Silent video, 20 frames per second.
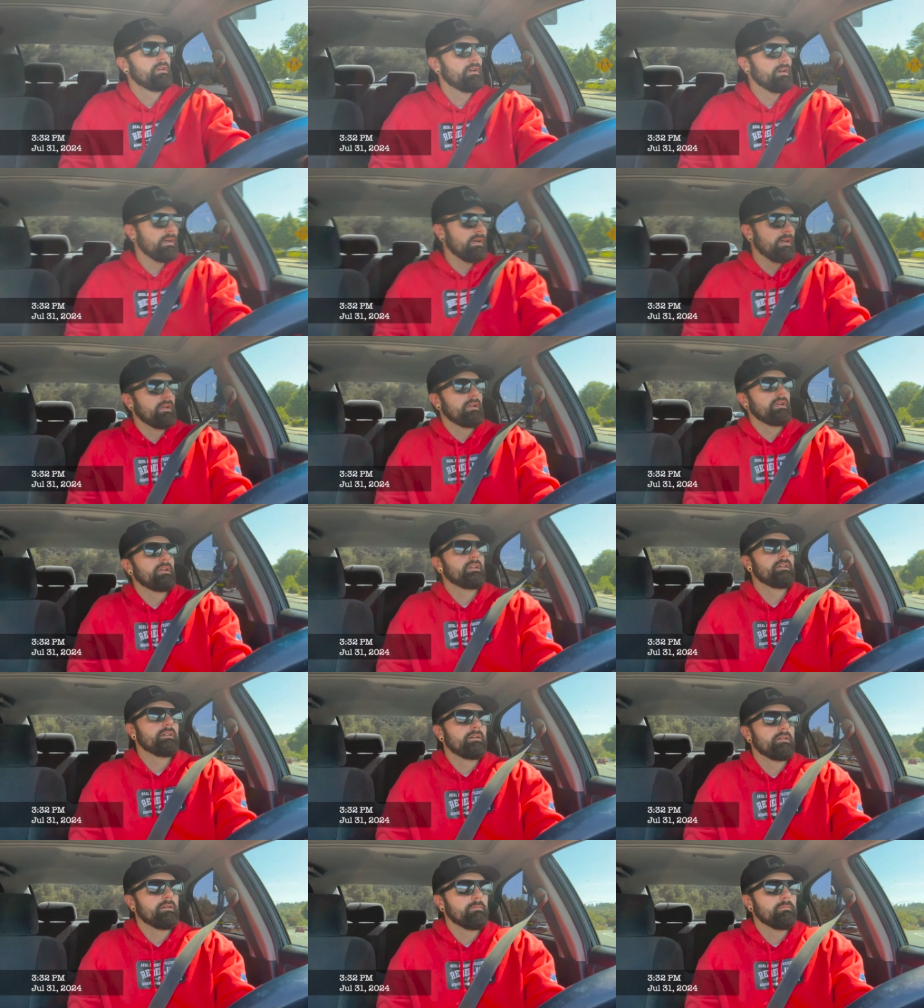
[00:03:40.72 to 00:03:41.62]
I
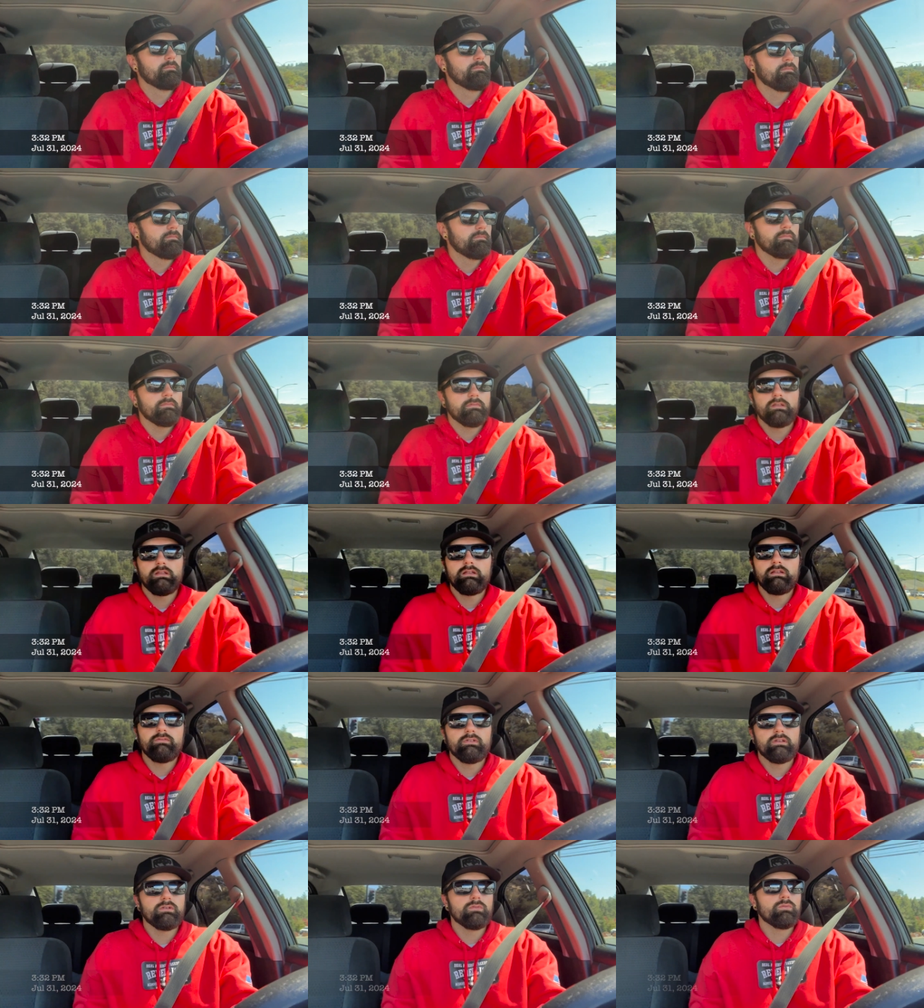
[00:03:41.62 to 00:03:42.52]
am
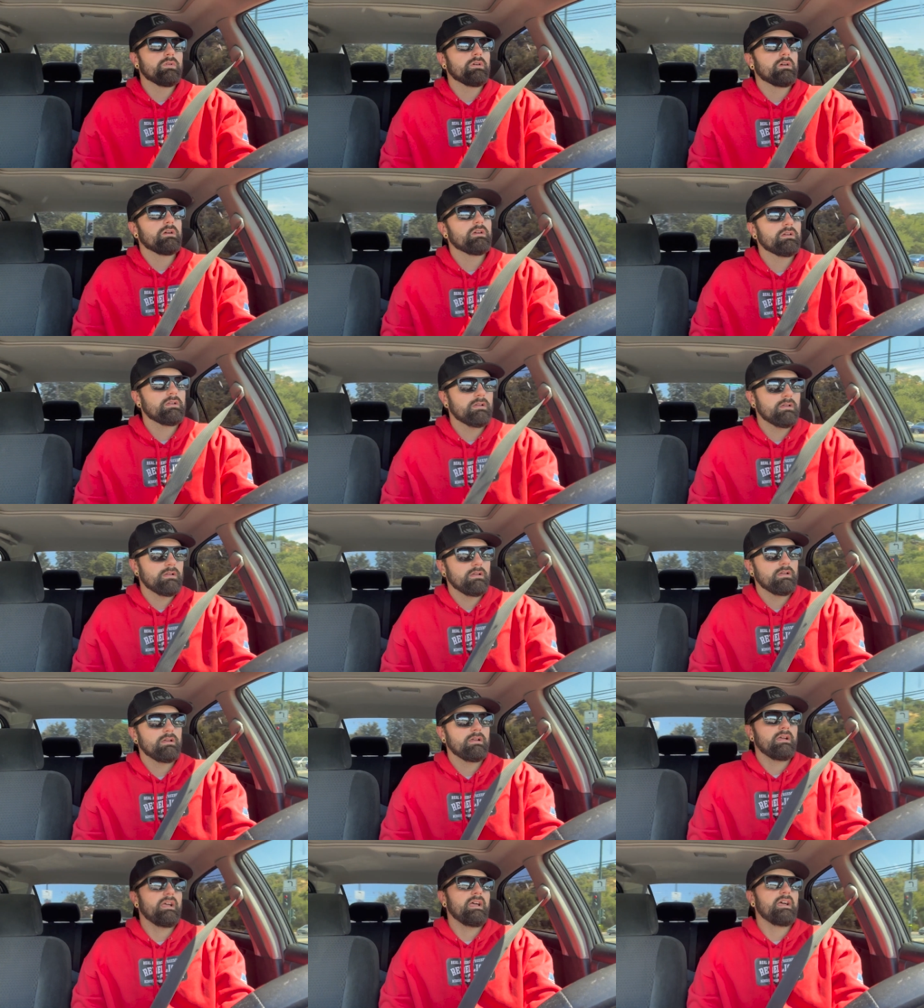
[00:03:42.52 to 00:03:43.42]
leaving work
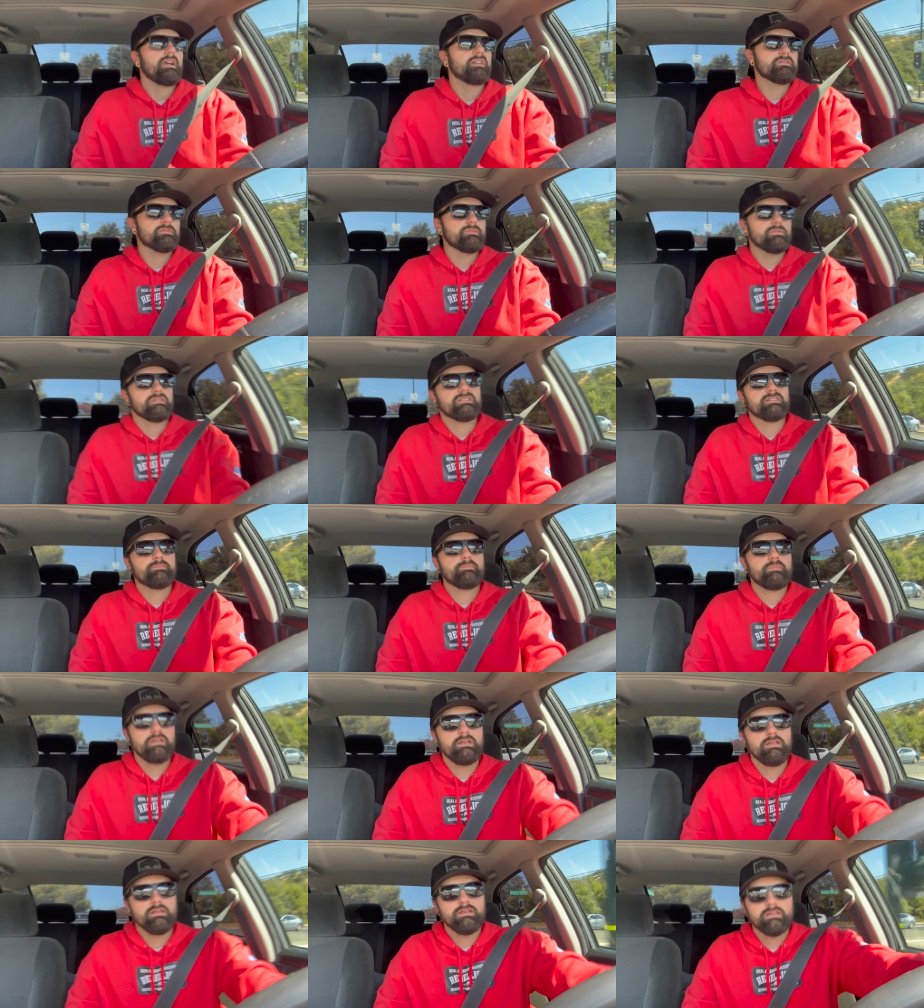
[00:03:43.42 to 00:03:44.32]
as we
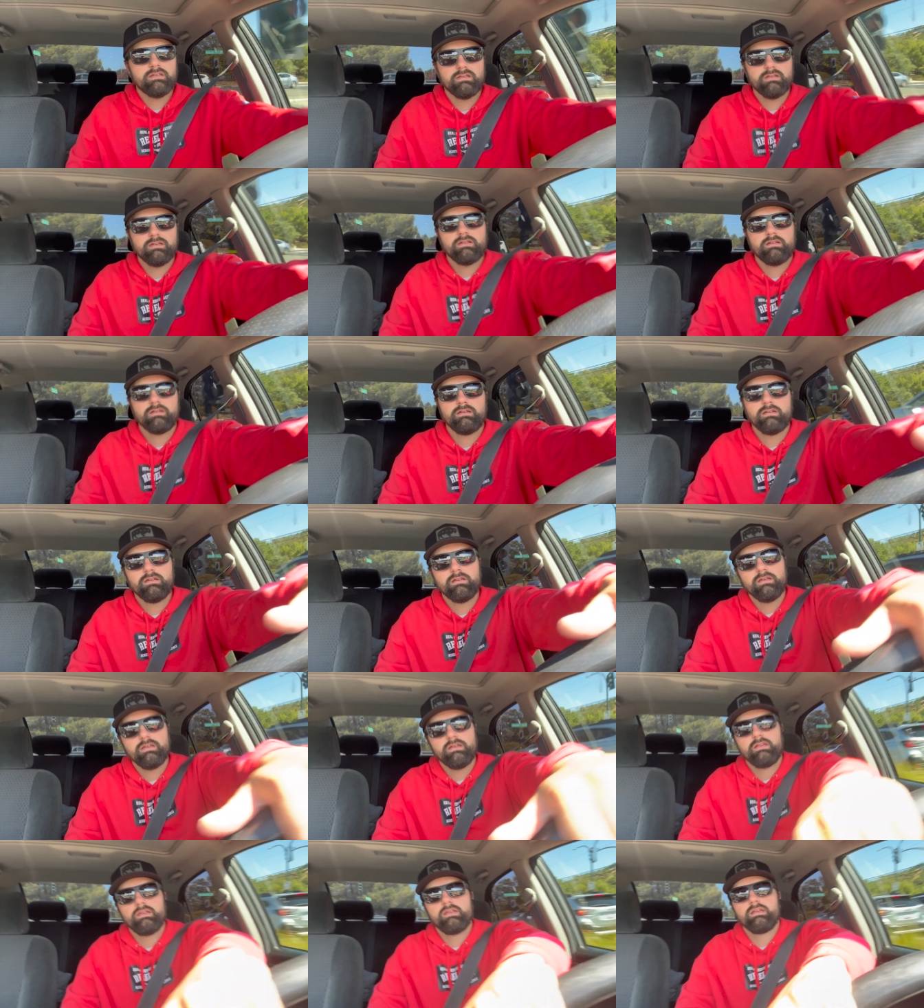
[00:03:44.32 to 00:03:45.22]
speak,
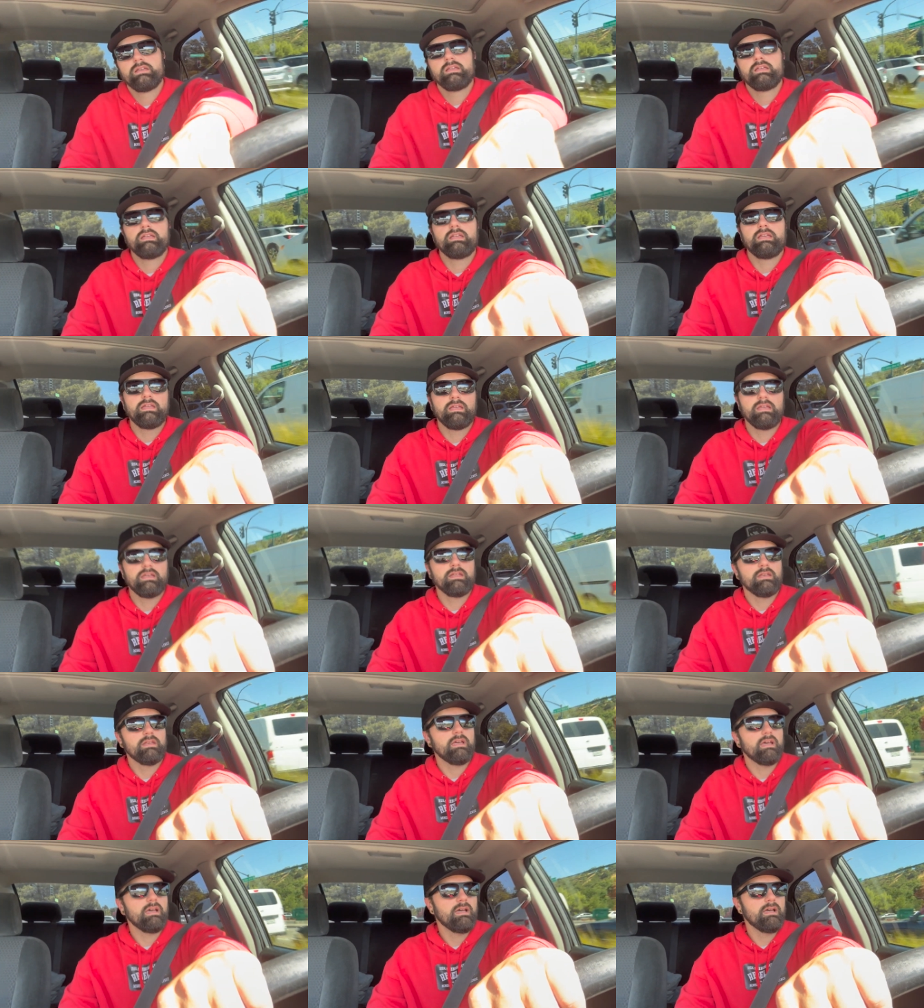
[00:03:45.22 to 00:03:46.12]

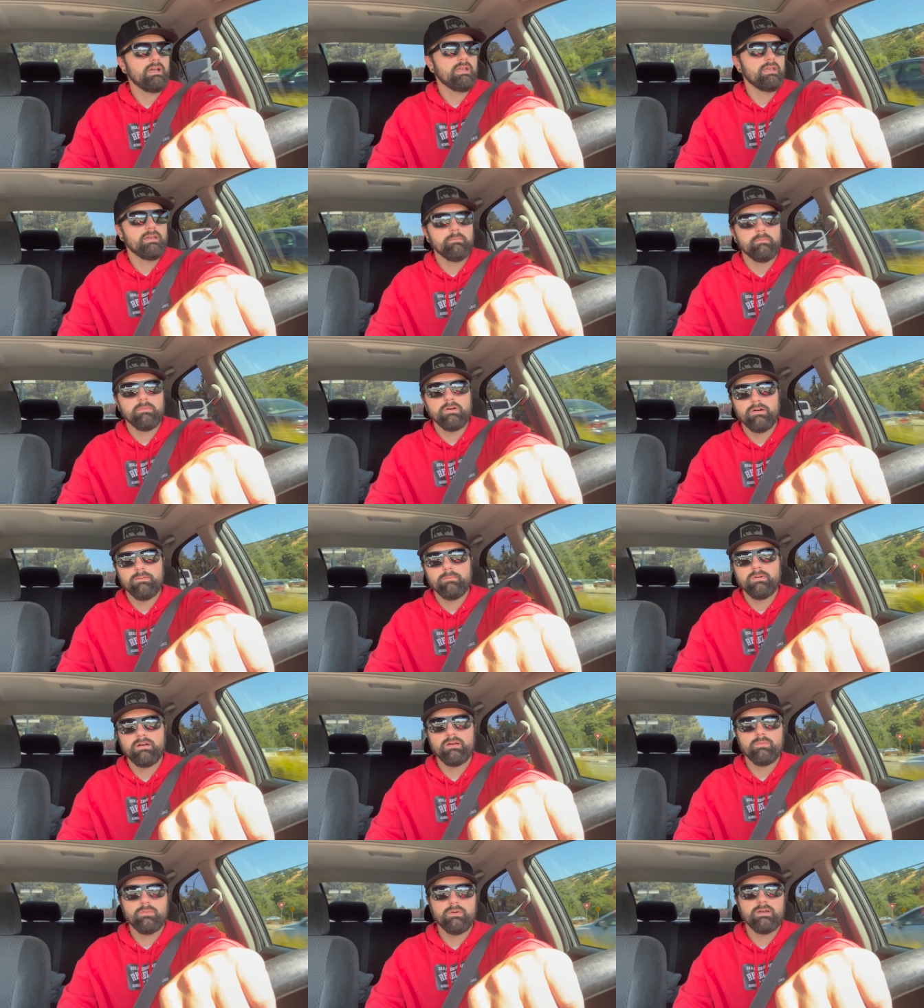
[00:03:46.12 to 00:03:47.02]
and I am on
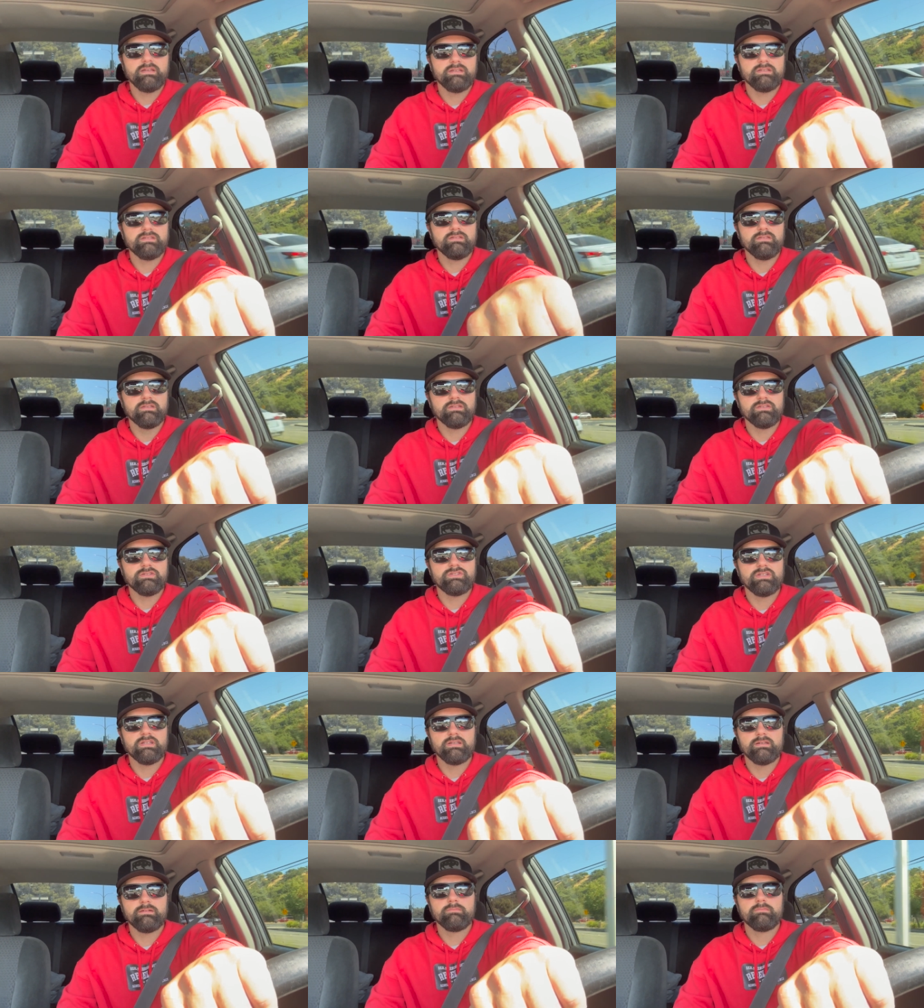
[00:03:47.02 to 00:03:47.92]
my way to the
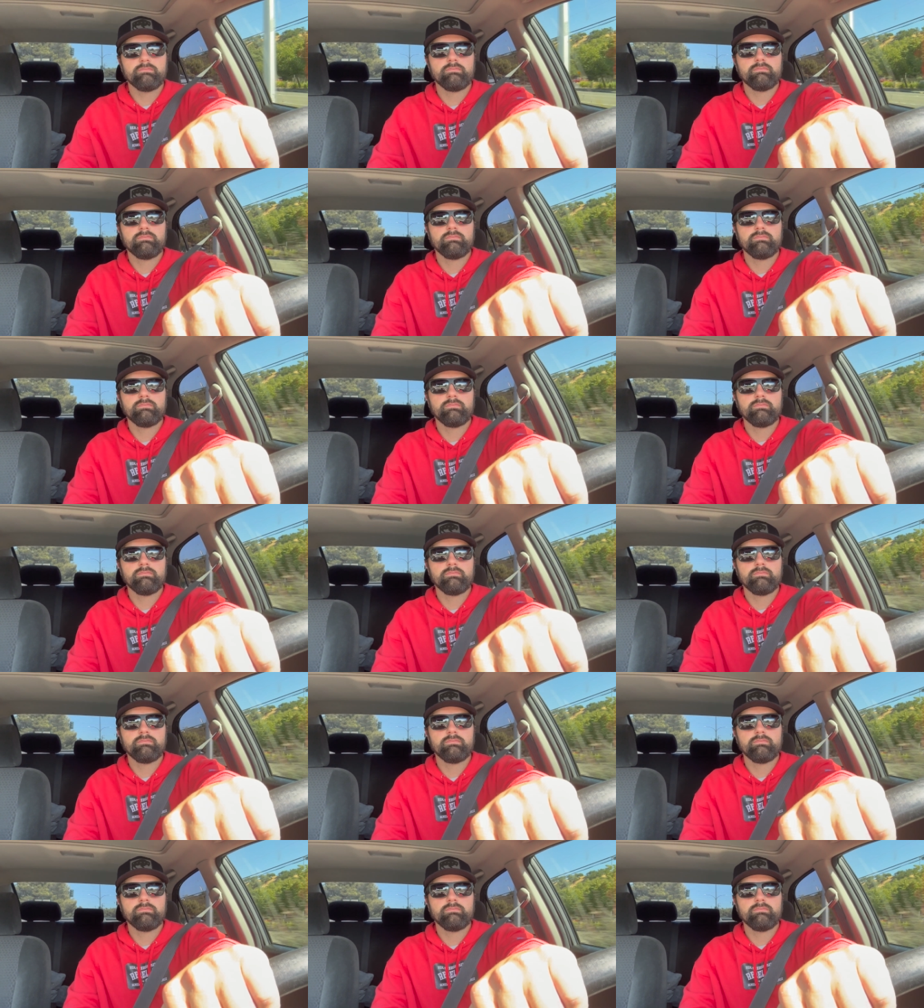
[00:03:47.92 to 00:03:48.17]
gym.